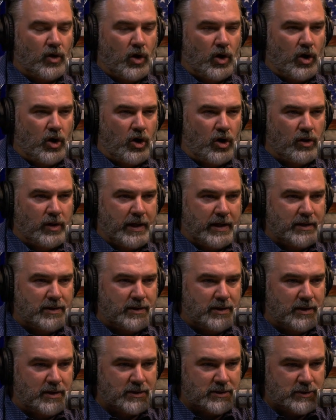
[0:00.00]
all like
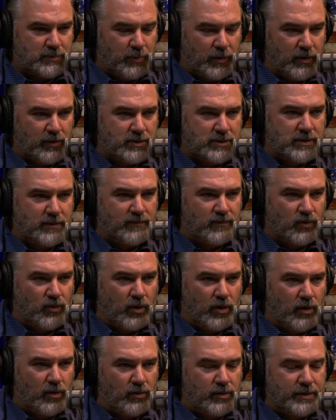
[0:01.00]
the explosive
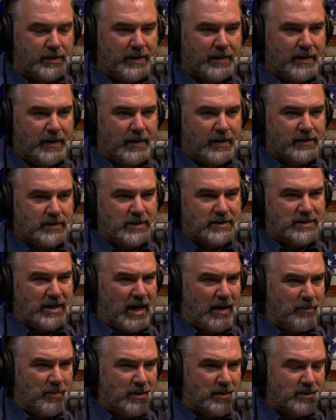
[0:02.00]
growth that's
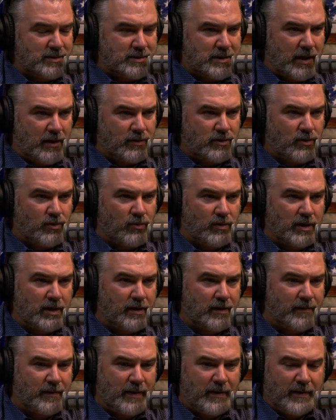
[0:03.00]
happened in South
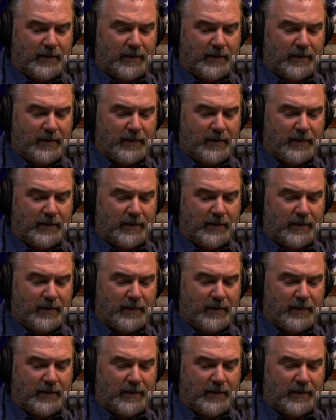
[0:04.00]
Korea.